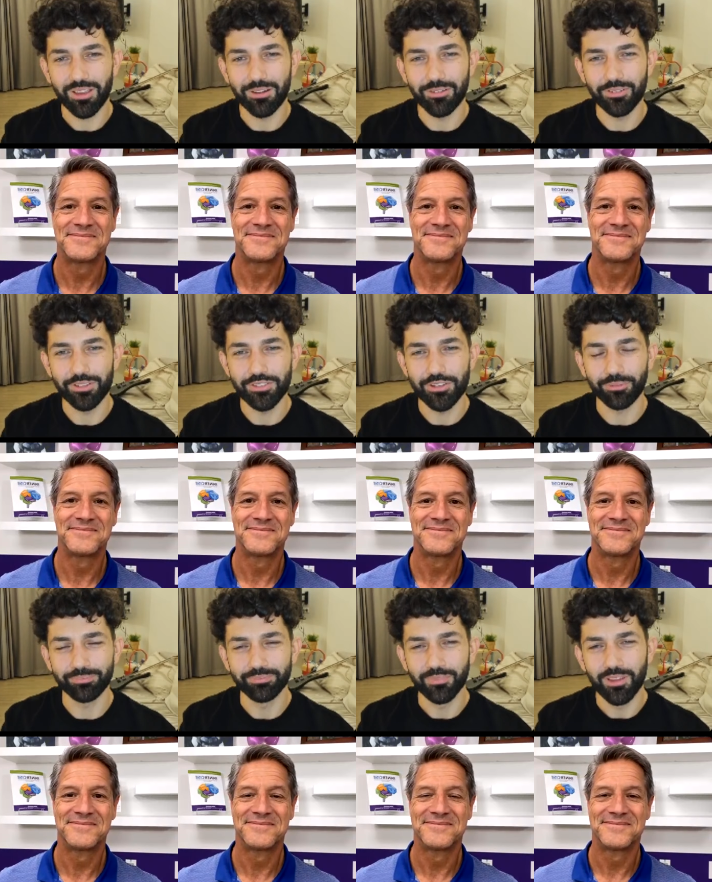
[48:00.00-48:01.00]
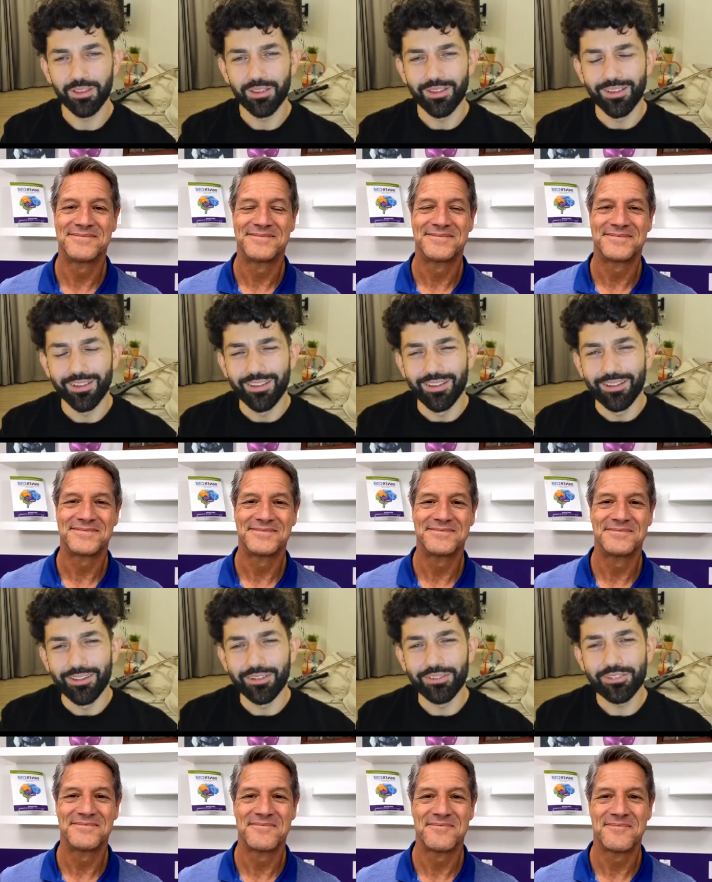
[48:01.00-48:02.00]
Speaker 1: I love it, John.
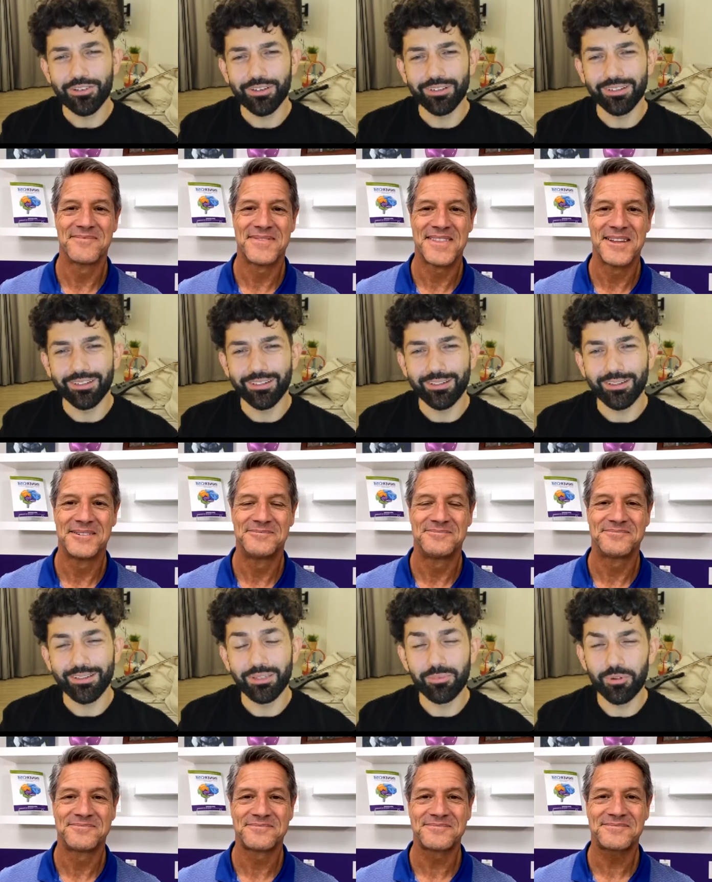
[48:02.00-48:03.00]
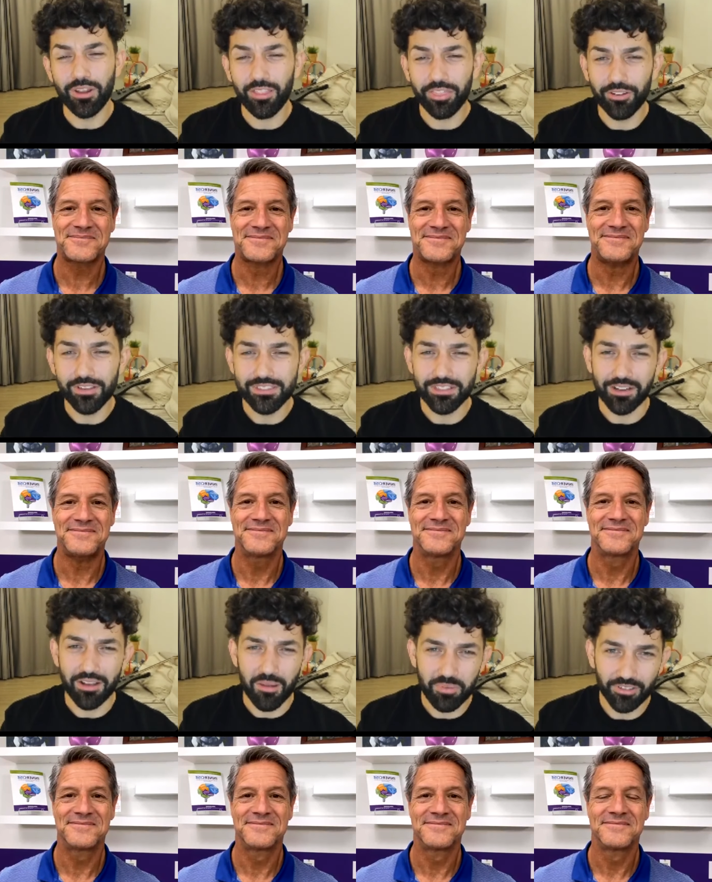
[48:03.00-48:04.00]
John, uh, the brain is in a
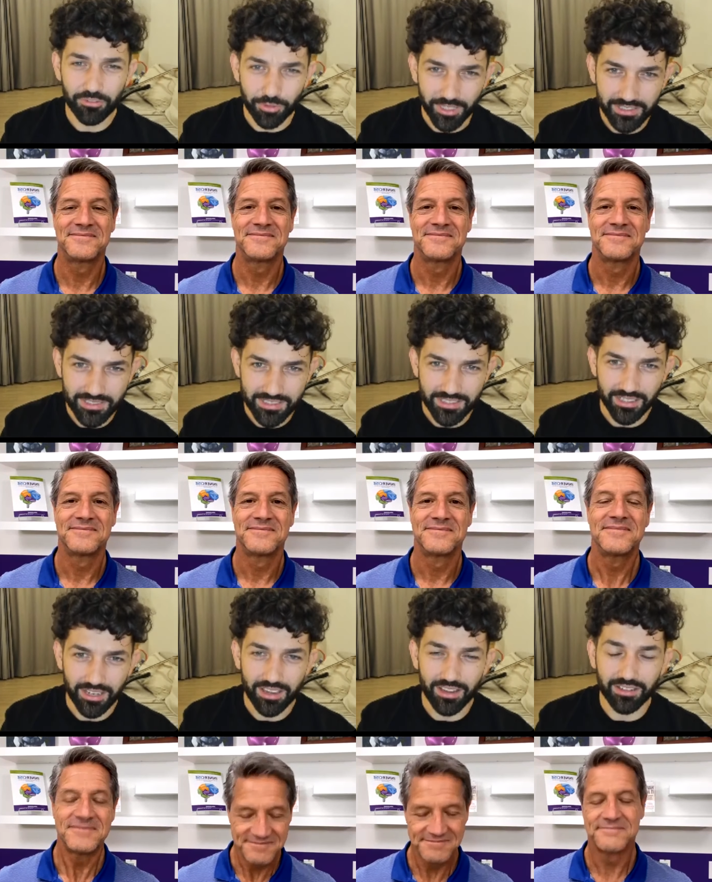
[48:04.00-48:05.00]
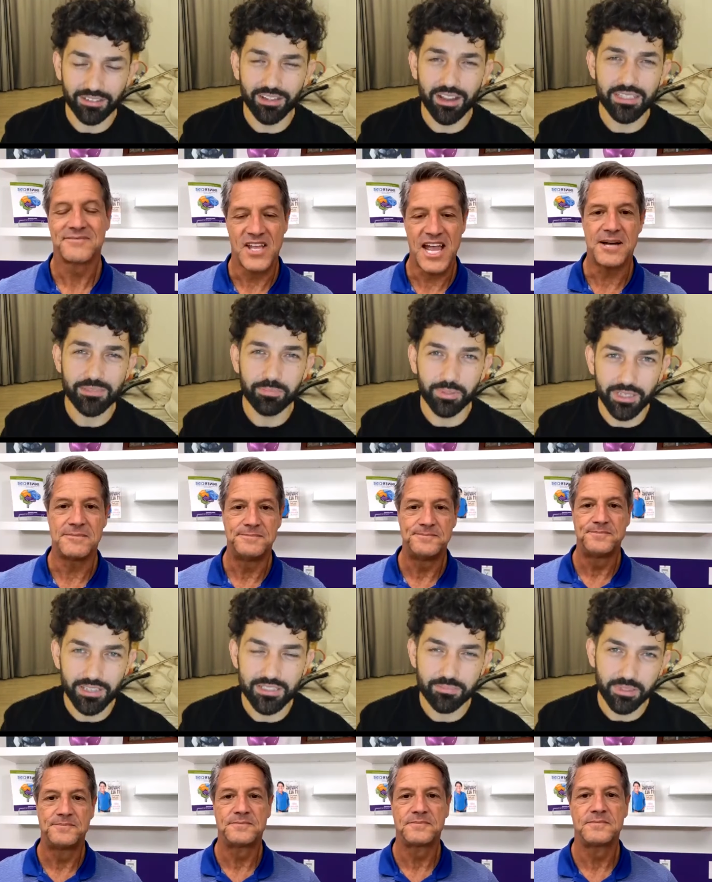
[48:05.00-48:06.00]
couple of weeks. And guys,
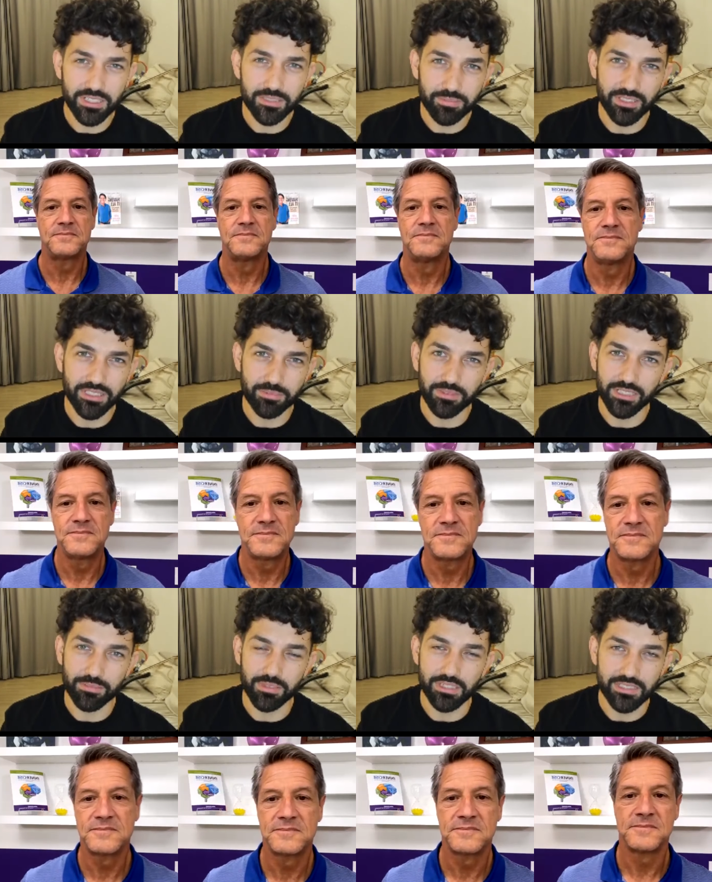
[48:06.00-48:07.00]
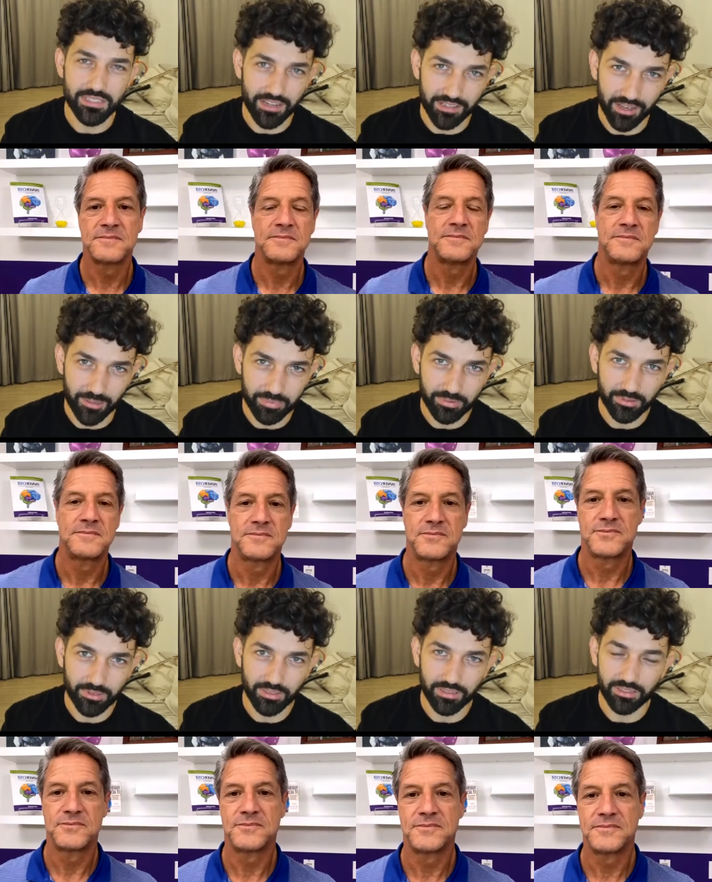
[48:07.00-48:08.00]
please, please, please, please, please sign up.
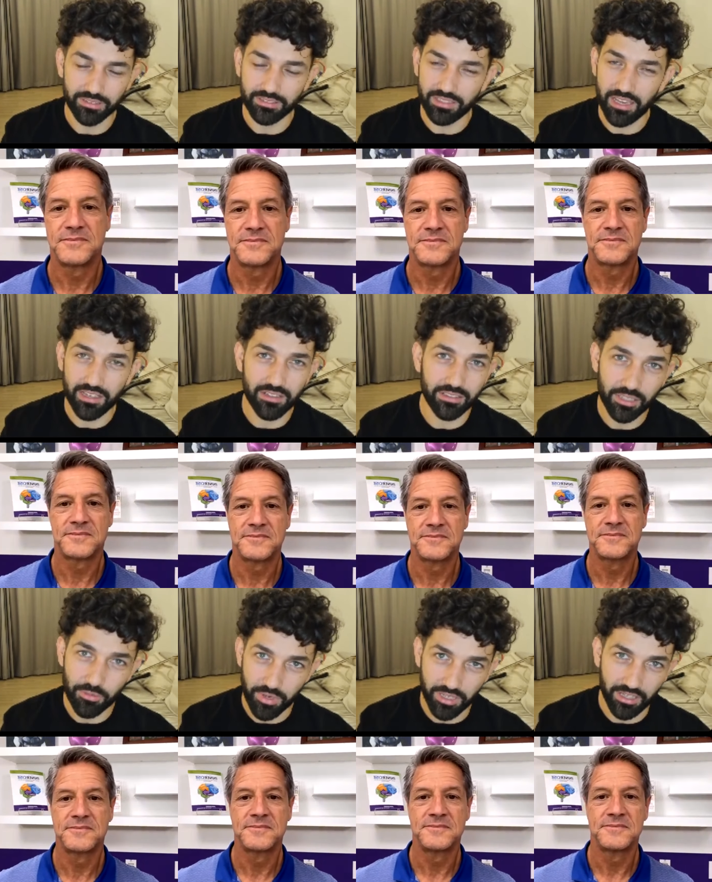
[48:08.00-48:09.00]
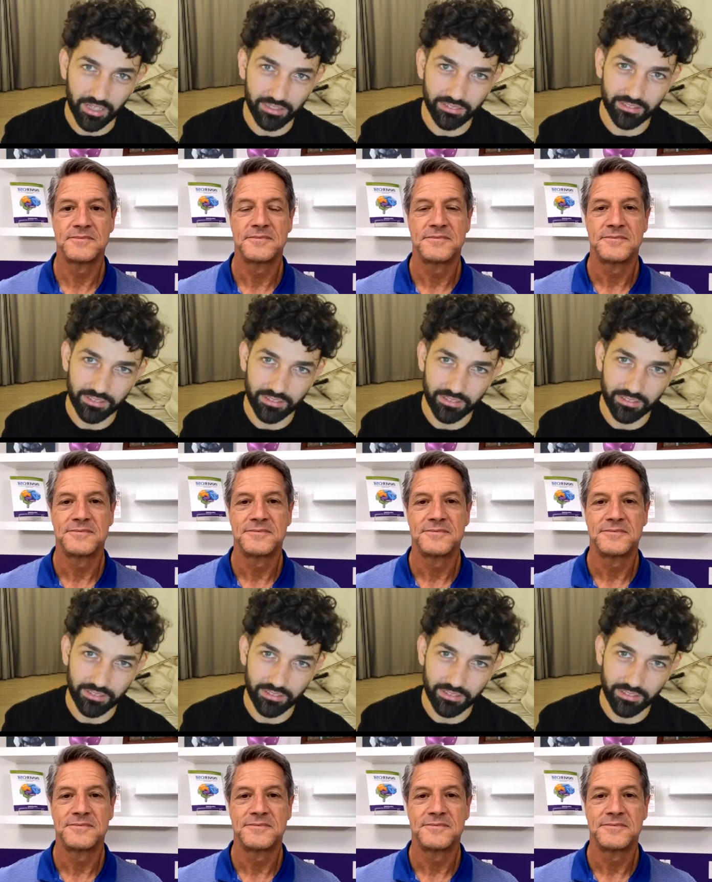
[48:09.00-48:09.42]
Take the weekend,